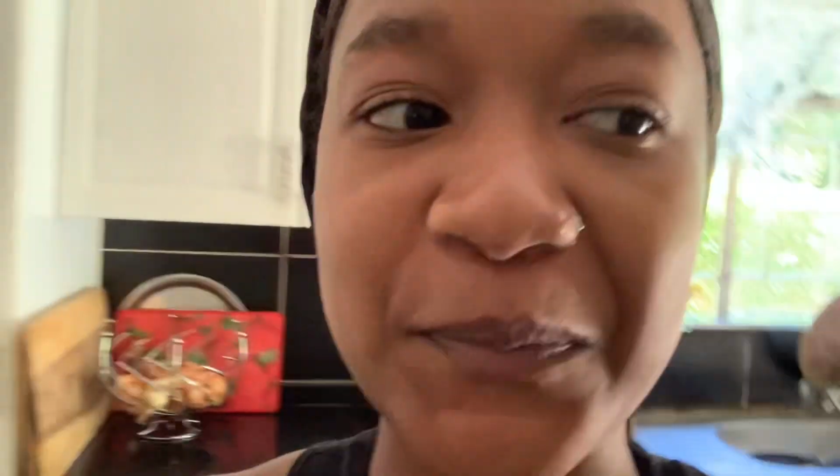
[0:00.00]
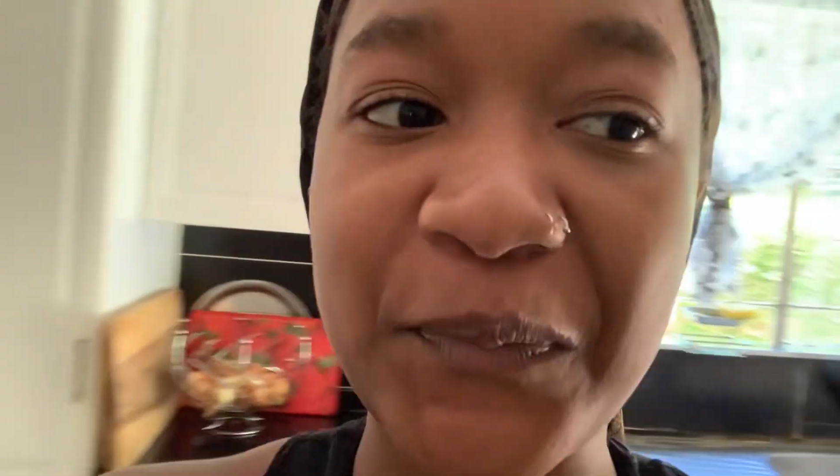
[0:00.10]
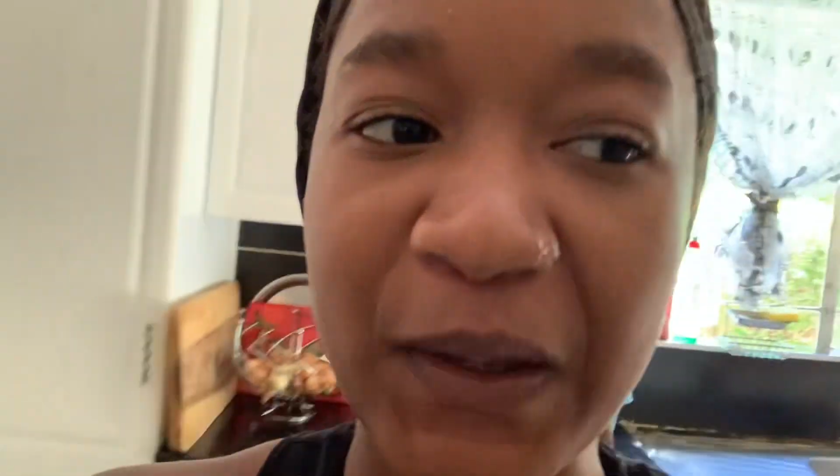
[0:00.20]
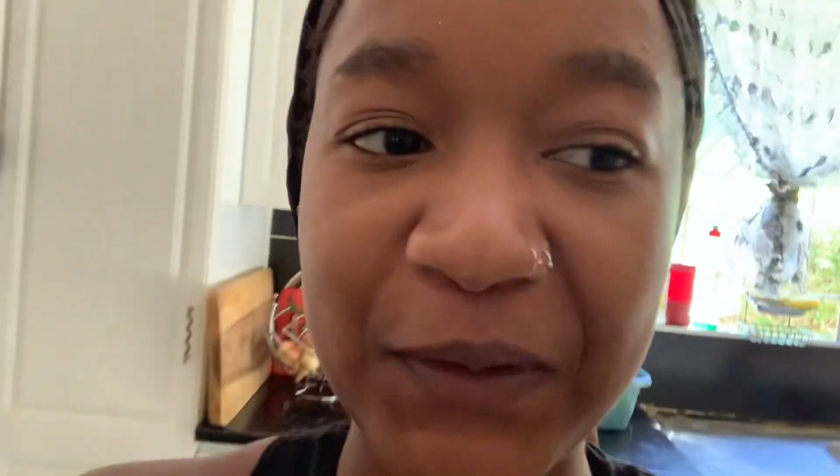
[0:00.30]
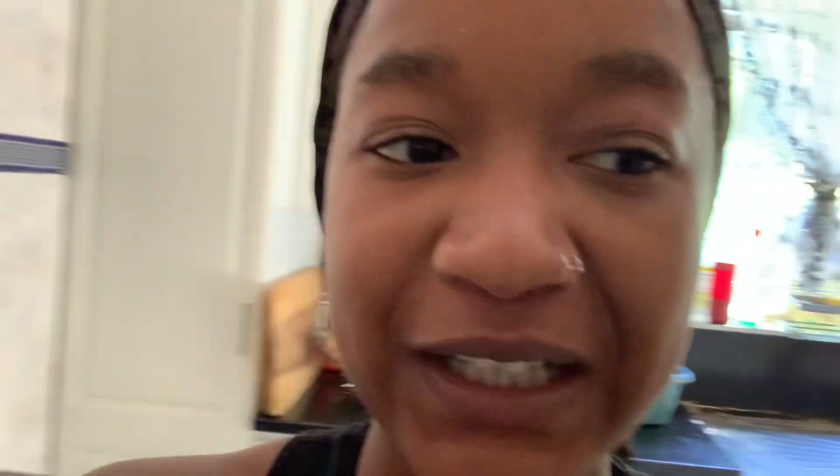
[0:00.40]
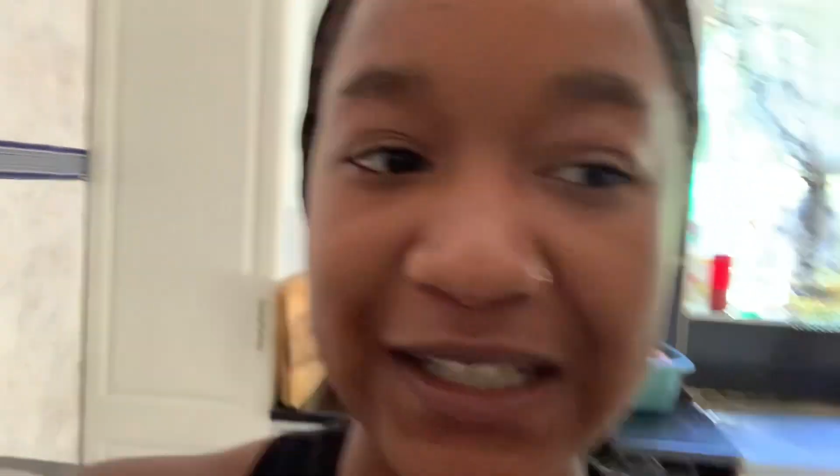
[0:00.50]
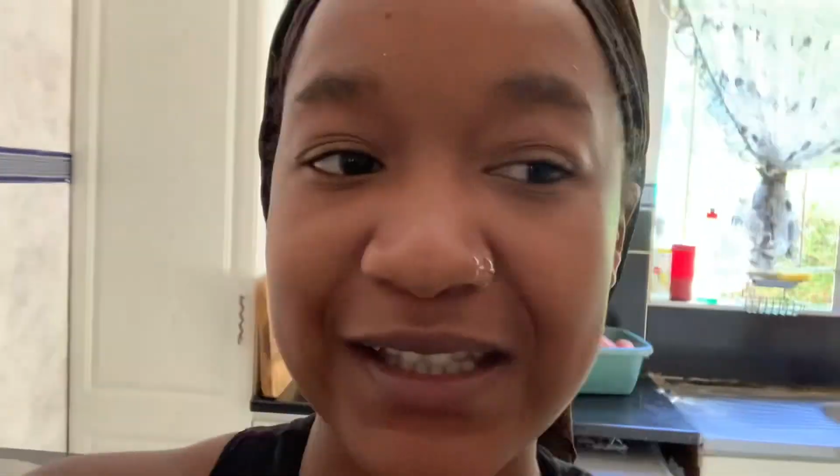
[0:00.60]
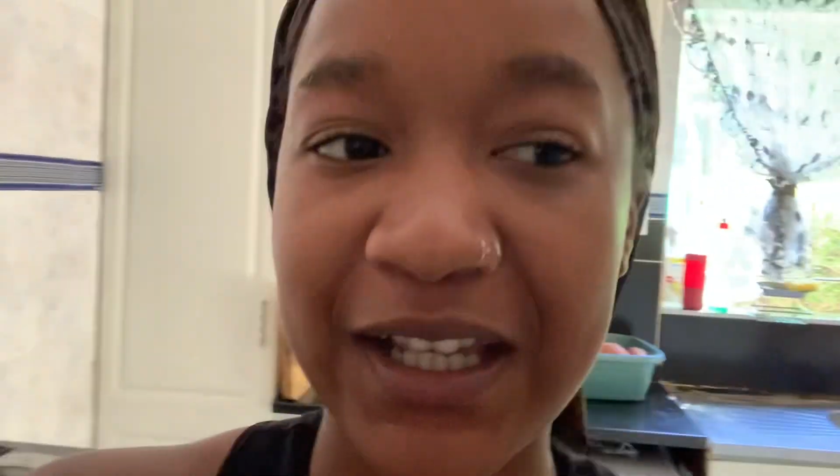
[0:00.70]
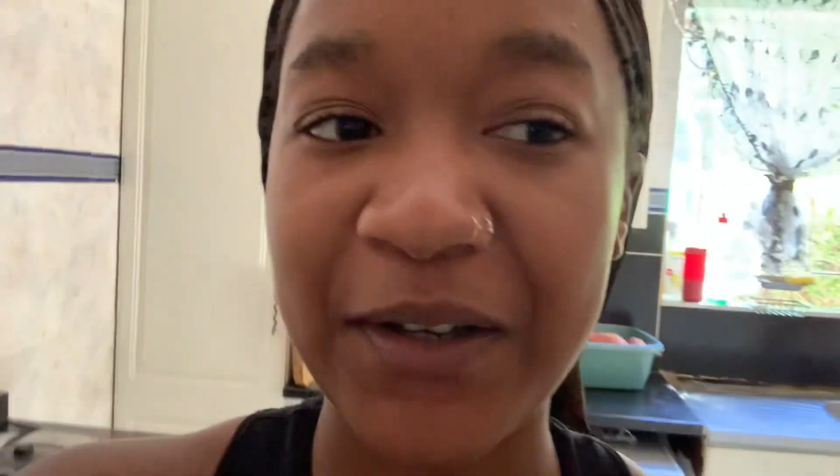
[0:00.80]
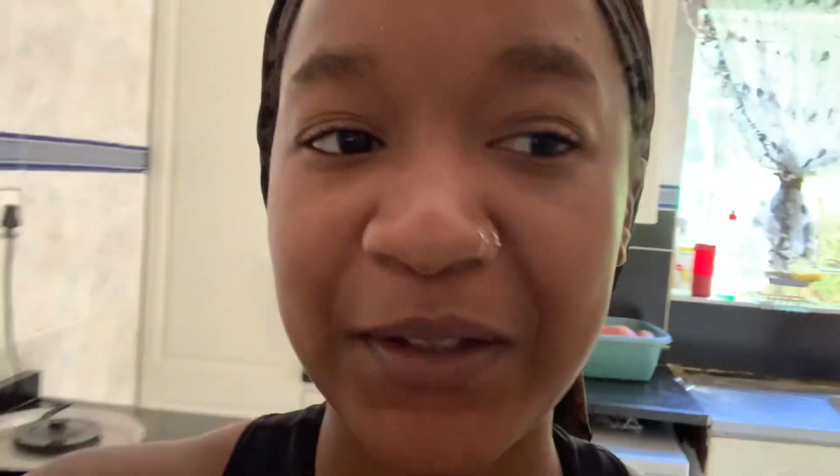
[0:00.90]
we're going to see
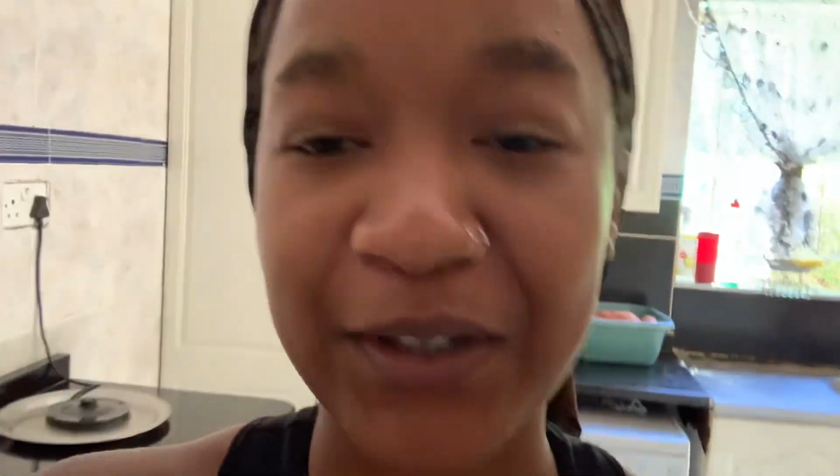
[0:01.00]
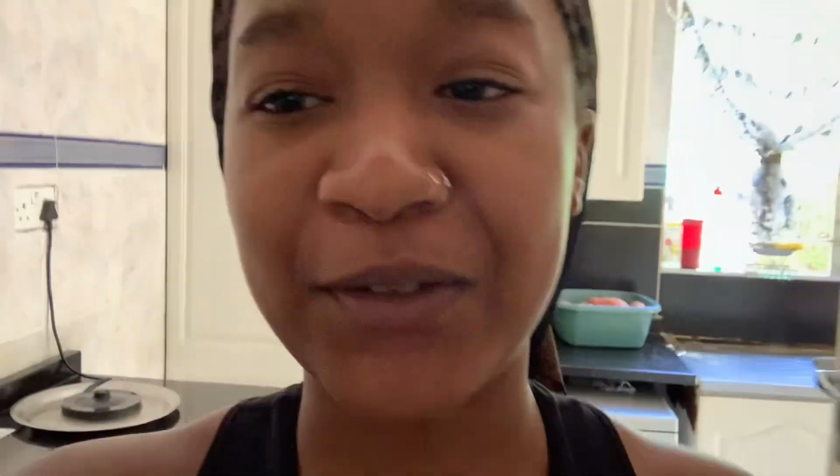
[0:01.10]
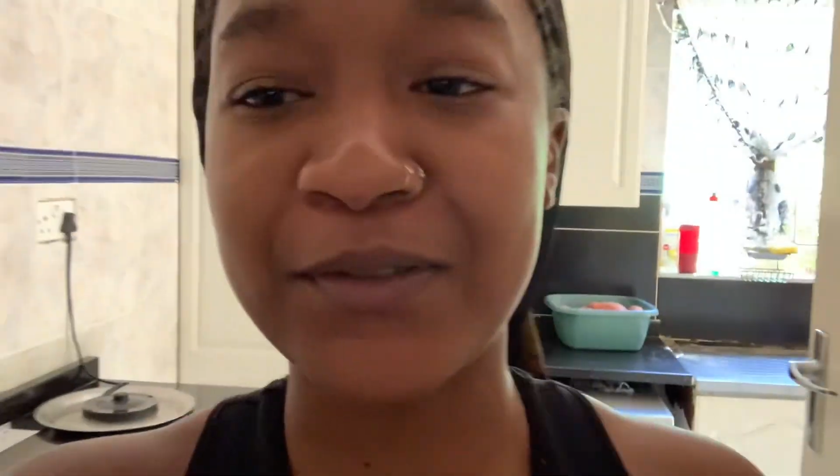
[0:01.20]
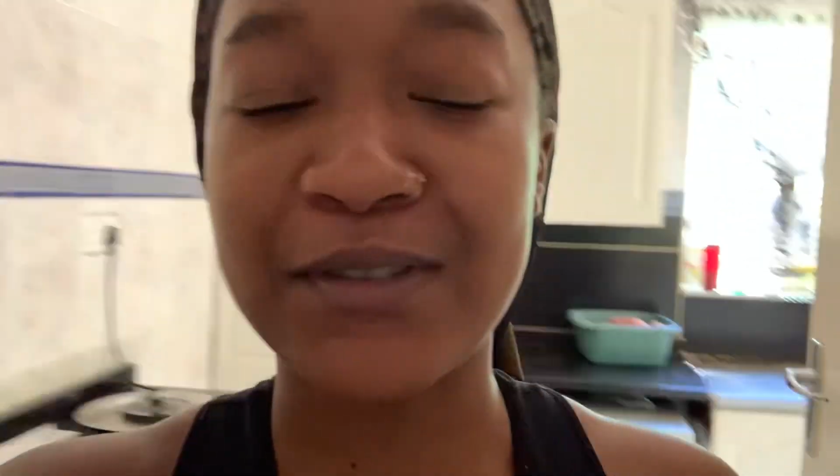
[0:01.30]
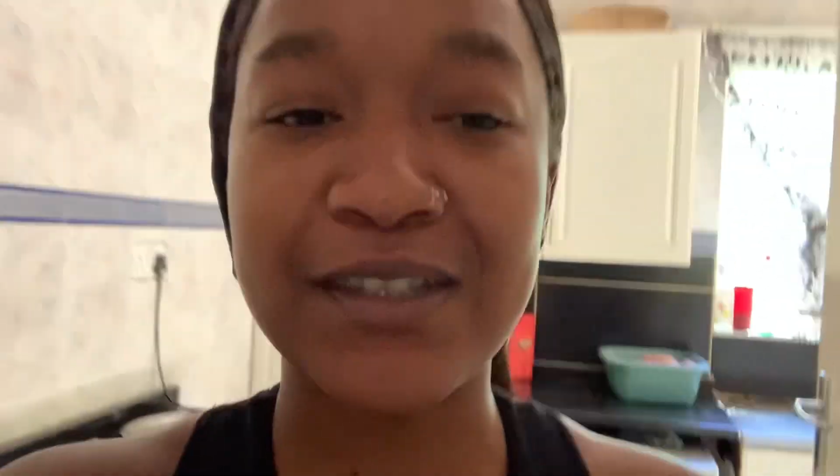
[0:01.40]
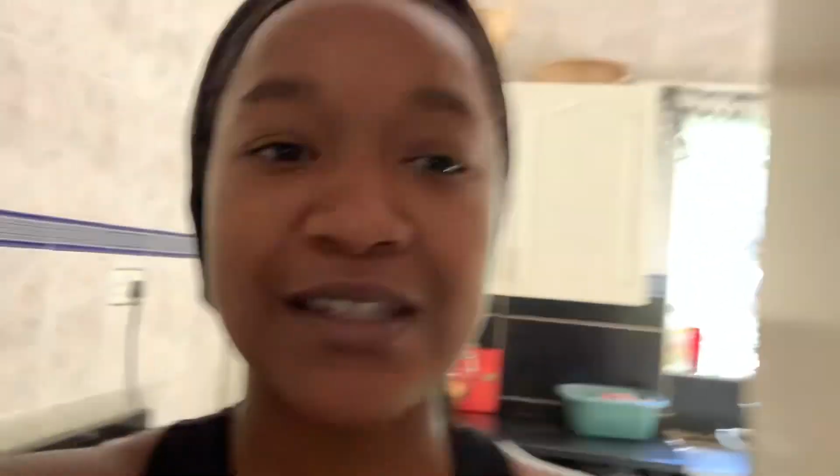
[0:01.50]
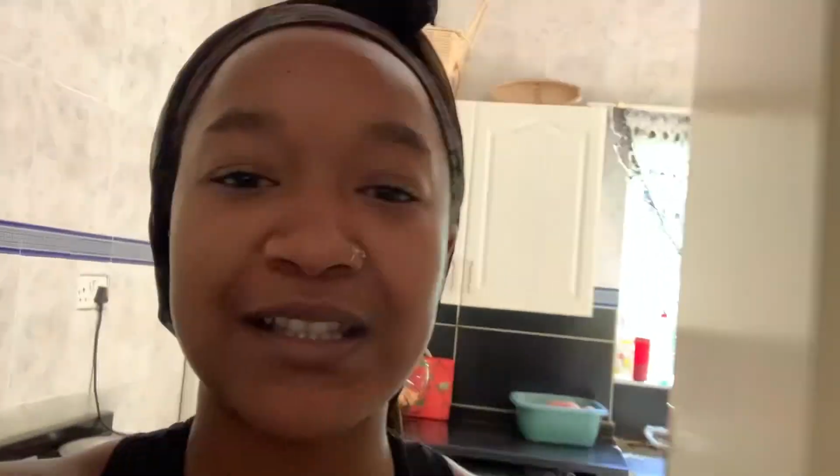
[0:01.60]
how it goes